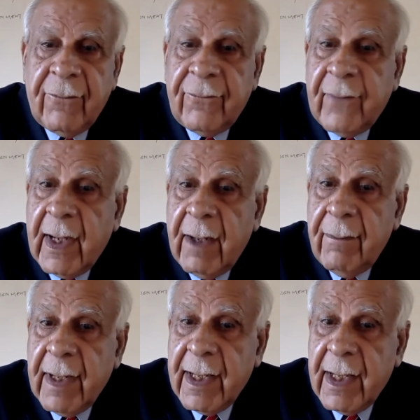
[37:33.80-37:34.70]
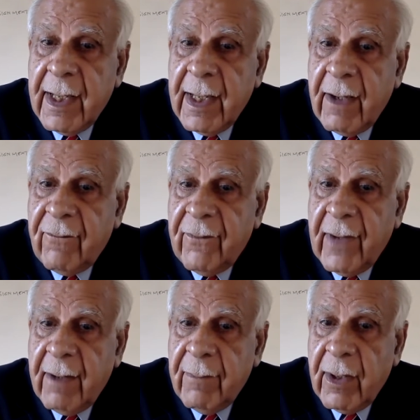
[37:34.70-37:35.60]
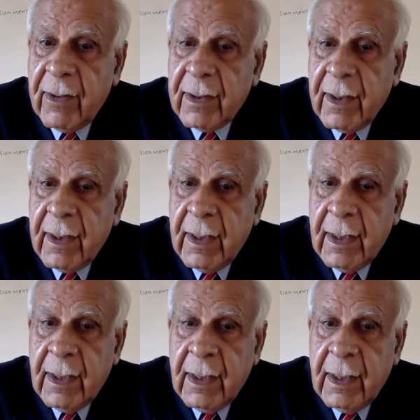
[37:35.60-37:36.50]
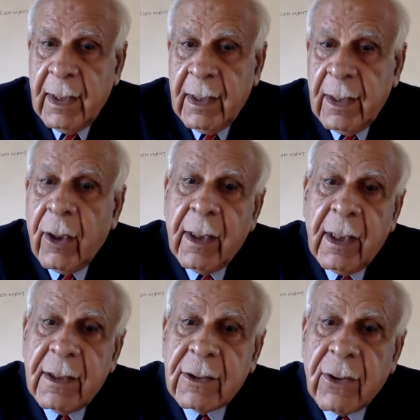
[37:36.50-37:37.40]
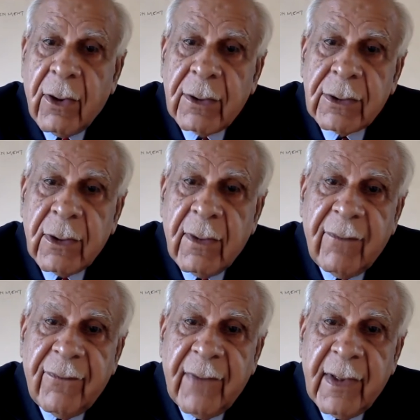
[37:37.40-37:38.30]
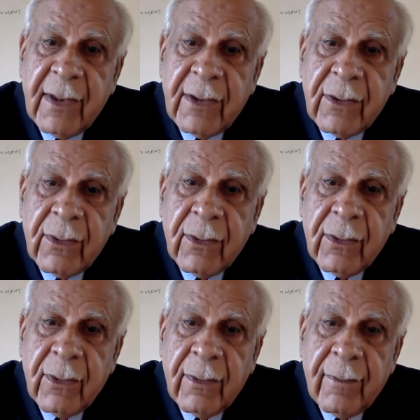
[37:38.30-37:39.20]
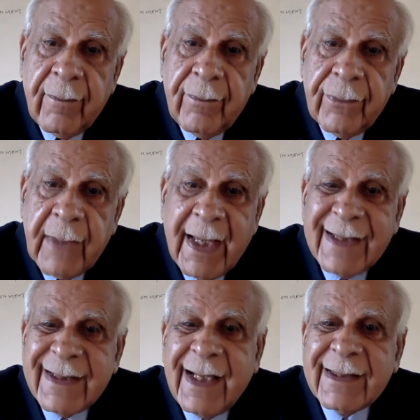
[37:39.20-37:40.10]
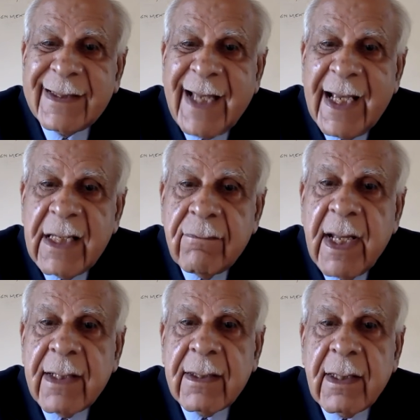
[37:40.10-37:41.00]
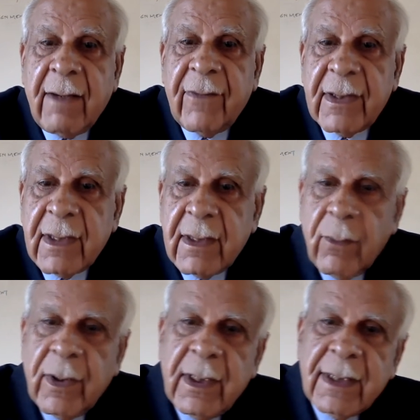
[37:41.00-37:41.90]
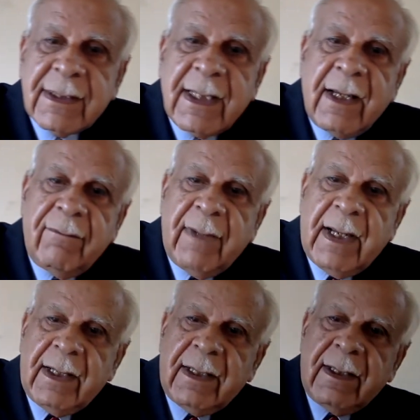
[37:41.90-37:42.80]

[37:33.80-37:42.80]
Farm in and farm out. It is also referred to as assignment. I've written the word assignment.